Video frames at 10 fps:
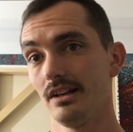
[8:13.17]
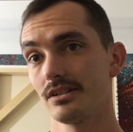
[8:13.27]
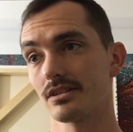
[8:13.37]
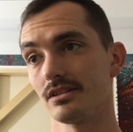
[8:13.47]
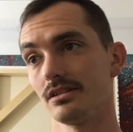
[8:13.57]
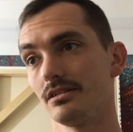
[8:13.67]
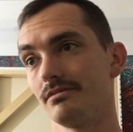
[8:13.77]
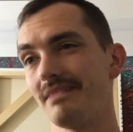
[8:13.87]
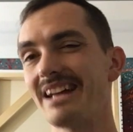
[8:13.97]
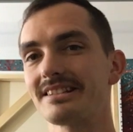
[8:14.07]
So
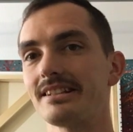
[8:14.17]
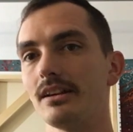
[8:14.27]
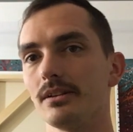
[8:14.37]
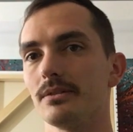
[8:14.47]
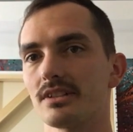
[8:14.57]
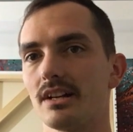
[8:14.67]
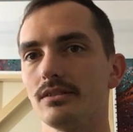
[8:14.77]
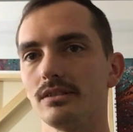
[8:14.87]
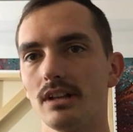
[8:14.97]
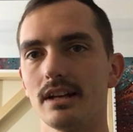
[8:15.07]
that's the only reason I
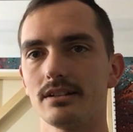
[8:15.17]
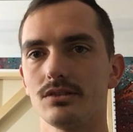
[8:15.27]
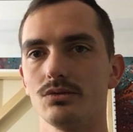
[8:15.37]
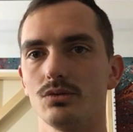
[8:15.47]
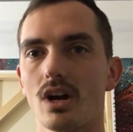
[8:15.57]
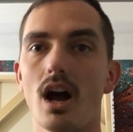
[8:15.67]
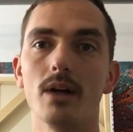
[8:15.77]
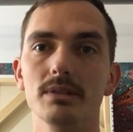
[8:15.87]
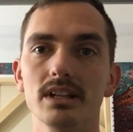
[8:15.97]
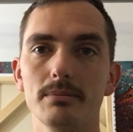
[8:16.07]
don't like to
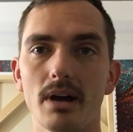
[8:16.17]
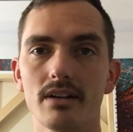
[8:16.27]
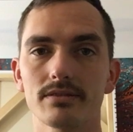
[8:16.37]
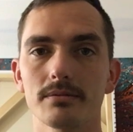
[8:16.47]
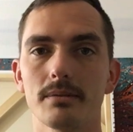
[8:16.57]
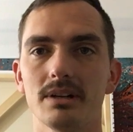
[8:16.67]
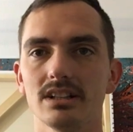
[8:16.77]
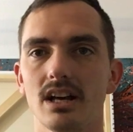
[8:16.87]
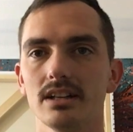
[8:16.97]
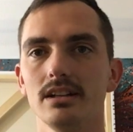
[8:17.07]
commonly buy from them
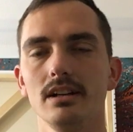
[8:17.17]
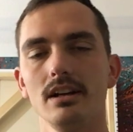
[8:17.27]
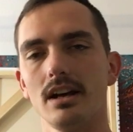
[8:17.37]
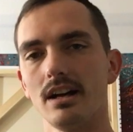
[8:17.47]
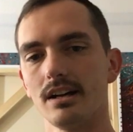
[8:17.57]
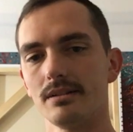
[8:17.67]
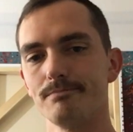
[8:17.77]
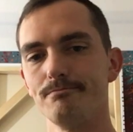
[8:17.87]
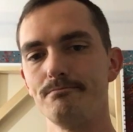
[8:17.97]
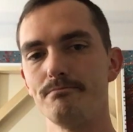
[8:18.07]
online. Um,
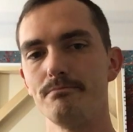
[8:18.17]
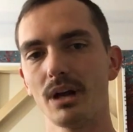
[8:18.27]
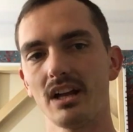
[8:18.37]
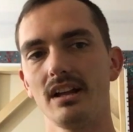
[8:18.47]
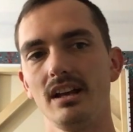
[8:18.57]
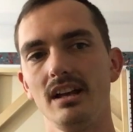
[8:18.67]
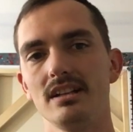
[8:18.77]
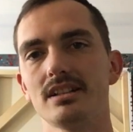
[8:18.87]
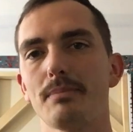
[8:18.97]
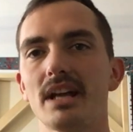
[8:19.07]
but
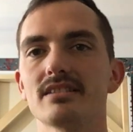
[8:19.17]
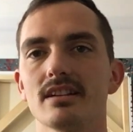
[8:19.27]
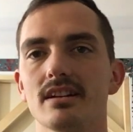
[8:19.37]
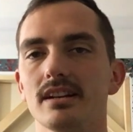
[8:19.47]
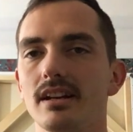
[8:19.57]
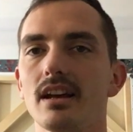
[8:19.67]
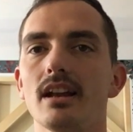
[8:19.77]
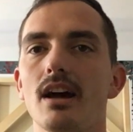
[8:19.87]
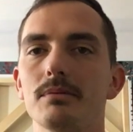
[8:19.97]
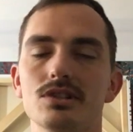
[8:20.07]
it depends on, again,
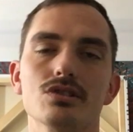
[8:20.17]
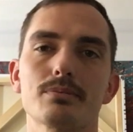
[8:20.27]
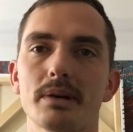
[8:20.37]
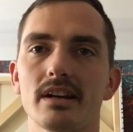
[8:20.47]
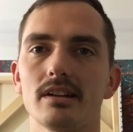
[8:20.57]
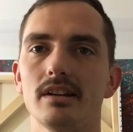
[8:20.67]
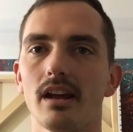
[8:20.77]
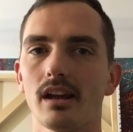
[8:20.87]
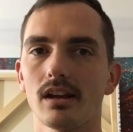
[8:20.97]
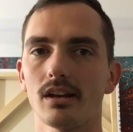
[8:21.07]
how much you spend
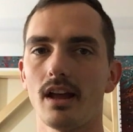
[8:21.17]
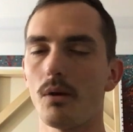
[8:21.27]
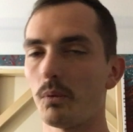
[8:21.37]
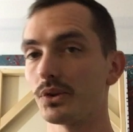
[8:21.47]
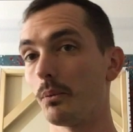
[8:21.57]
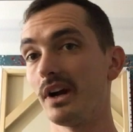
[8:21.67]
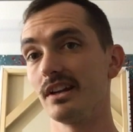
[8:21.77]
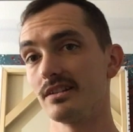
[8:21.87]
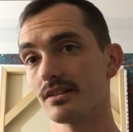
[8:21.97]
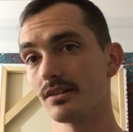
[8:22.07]
and what the weight
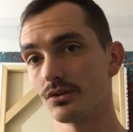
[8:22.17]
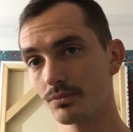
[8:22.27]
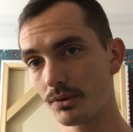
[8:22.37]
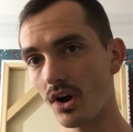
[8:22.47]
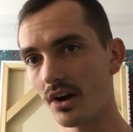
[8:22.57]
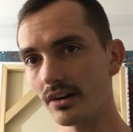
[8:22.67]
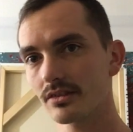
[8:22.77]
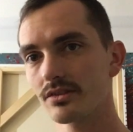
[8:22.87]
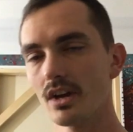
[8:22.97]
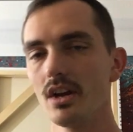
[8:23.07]
is of those
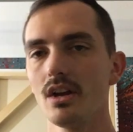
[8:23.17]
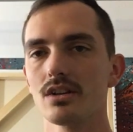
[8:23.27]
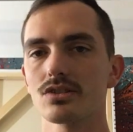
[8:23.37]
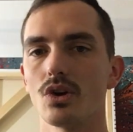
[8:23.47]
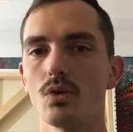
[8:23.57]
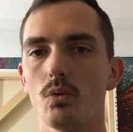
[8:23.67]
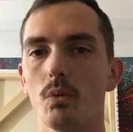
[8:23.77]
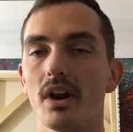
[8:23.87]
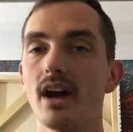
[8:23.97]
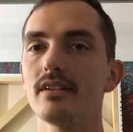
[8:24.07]
products. So
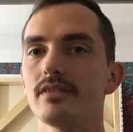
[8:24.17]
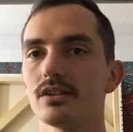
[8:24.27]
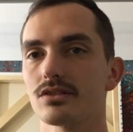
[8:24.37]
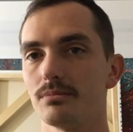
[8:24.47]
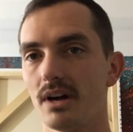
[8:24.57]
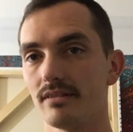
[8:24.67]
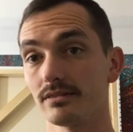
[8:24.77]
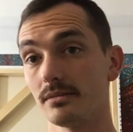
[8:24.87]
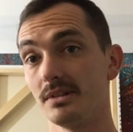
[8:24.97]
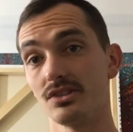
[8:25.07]
what I've also bought
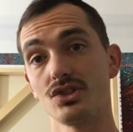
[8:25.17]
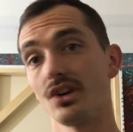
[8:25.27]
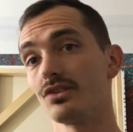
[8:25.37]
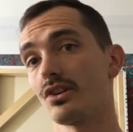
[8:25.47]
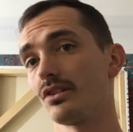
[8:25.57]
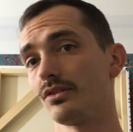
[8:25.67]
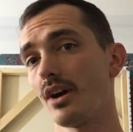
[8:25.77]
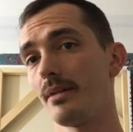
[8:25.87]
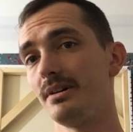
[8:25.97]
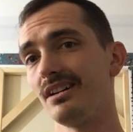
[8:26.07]
from is Jerry's
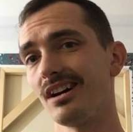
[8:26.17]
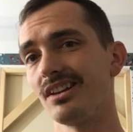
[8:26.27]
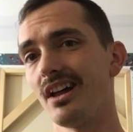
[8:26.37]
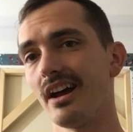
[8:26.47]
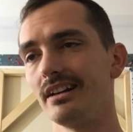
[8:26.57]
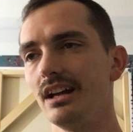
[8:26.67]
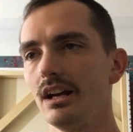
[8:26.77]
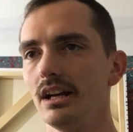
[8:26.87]
Artorama online.